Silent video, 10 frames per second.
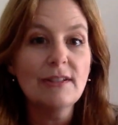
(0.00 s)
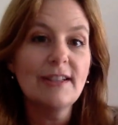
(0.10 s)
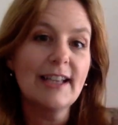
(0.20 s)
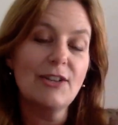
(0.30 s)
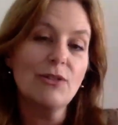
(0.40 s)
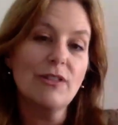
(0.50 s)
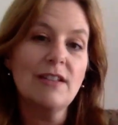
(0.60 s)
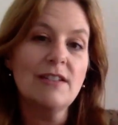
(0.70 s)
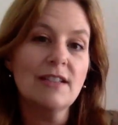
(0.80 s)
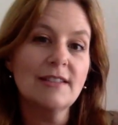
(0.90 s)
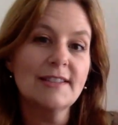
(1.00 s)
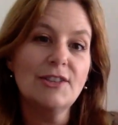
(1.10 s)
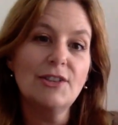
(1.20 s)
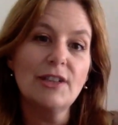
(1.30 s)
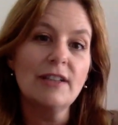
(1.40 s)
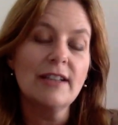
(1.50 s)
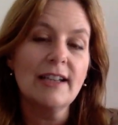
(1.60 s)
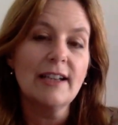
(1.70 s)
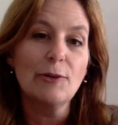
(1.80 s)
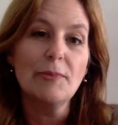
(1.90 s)
get your thing done so you can then
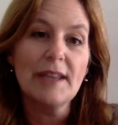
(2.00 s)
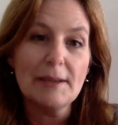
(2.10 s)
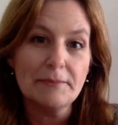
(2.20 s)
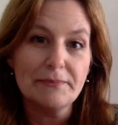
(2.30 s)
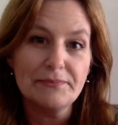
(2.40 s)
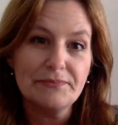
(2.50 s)
help them.